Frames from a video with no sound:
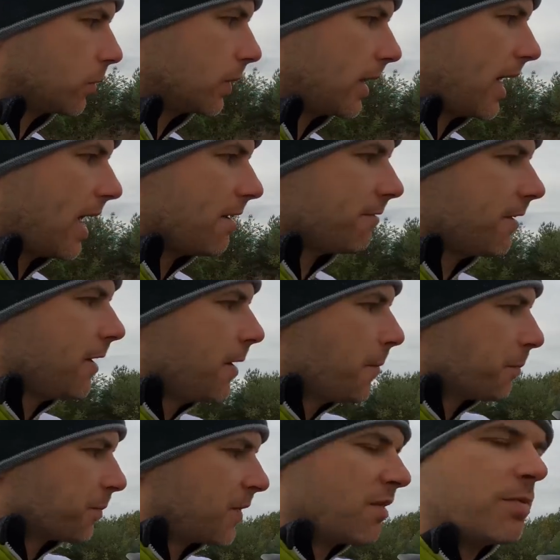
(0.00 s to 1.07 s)
will have.
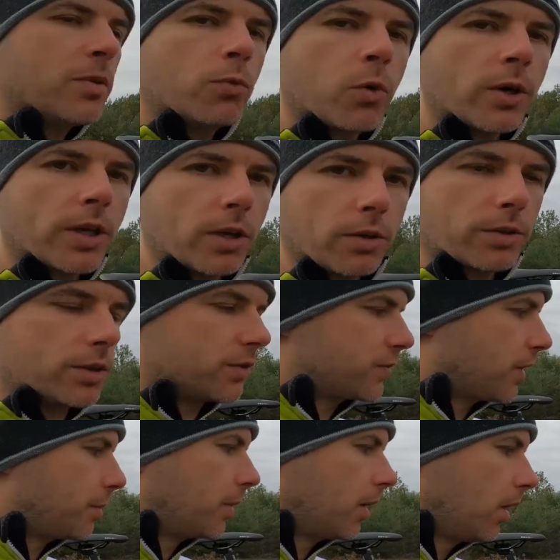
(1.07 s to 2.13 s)
They've been working on this
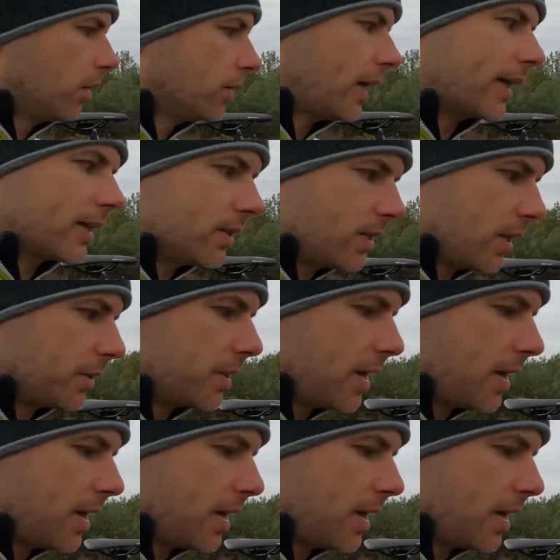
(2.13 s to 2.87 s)
frame a lot, I can tell you